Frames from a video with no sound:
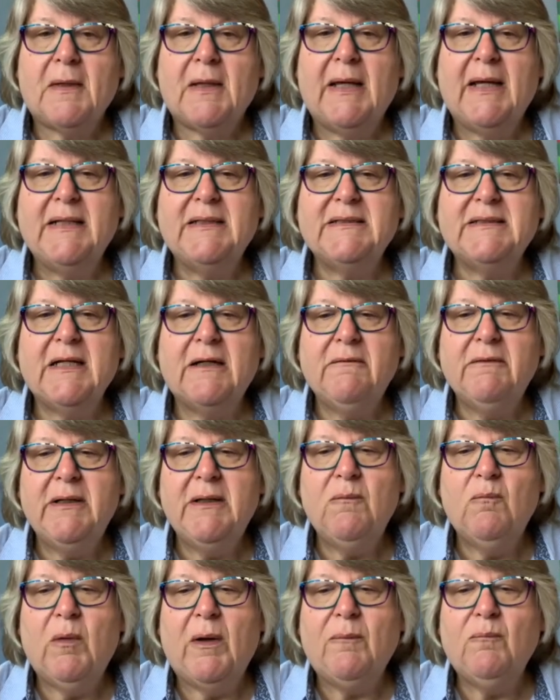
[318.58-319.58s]
It's only
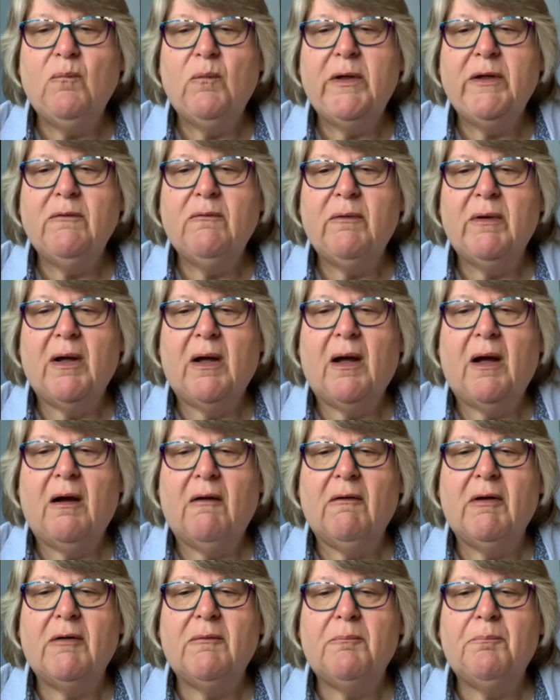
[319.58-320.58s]
when we
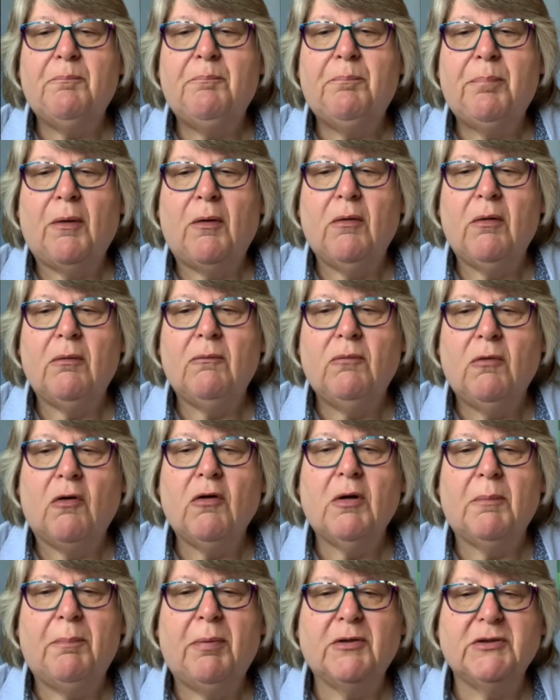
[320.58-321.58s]
are at
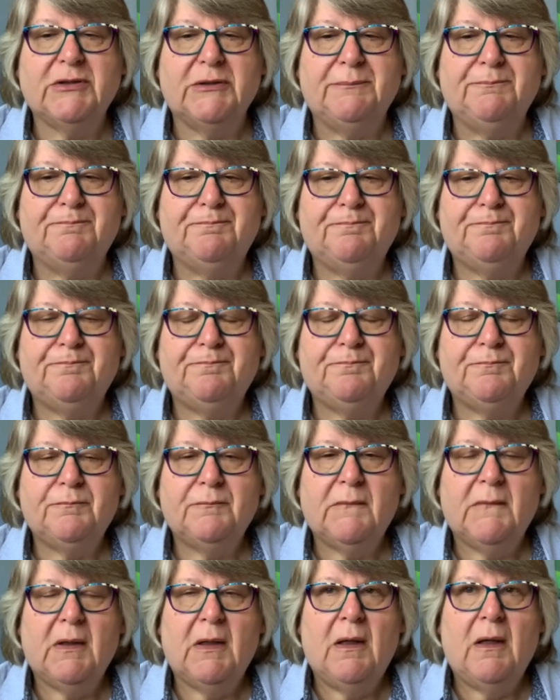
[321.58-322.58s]
rock bottom
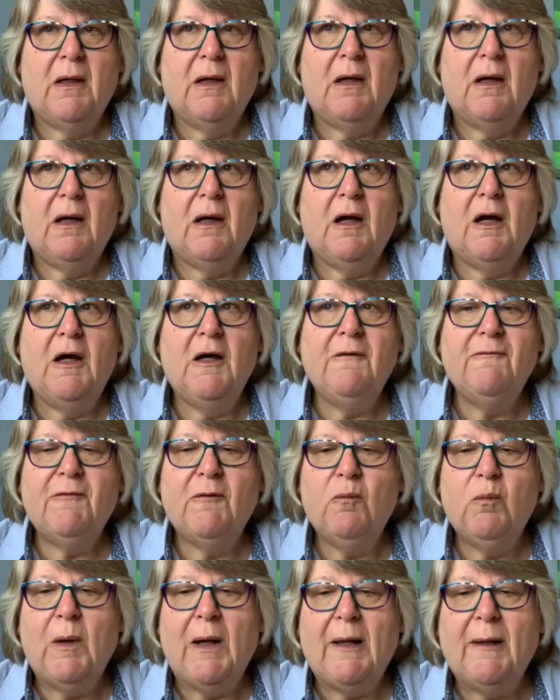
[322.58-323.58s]

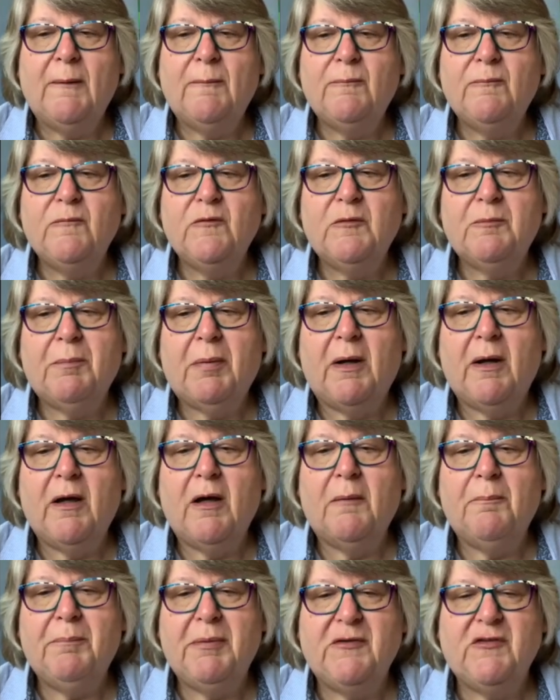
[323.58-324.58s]
overwhelmed by
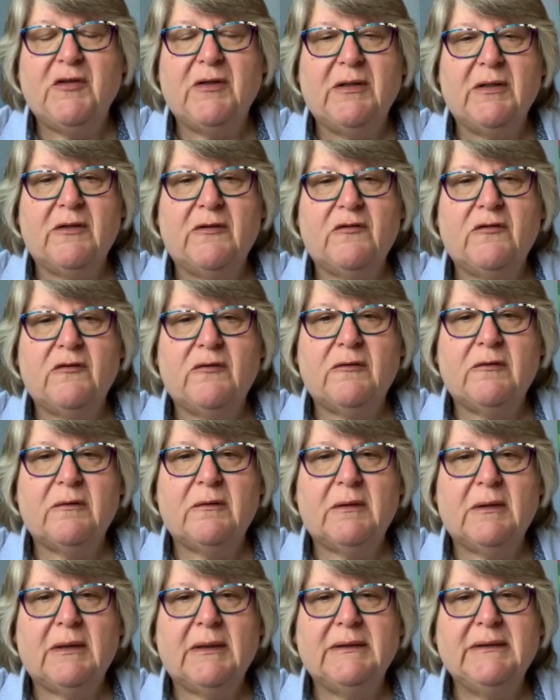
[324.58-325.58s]
our busyness
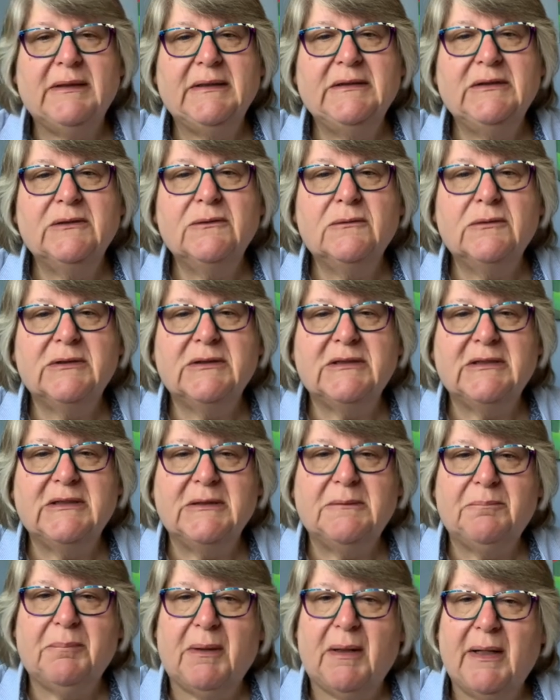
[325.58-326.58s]
and
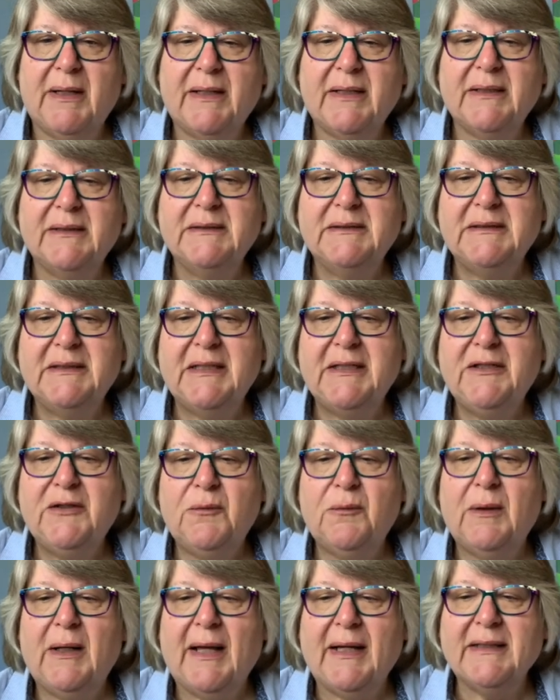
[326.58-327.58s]
exhausted by
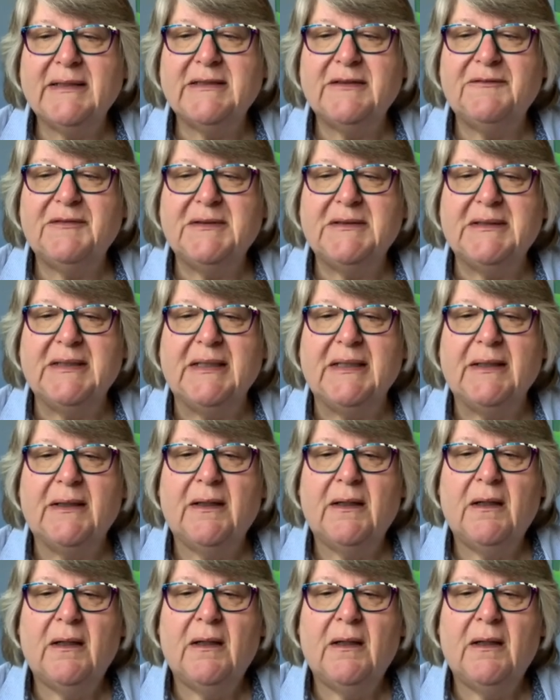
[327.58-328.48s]
continual activity,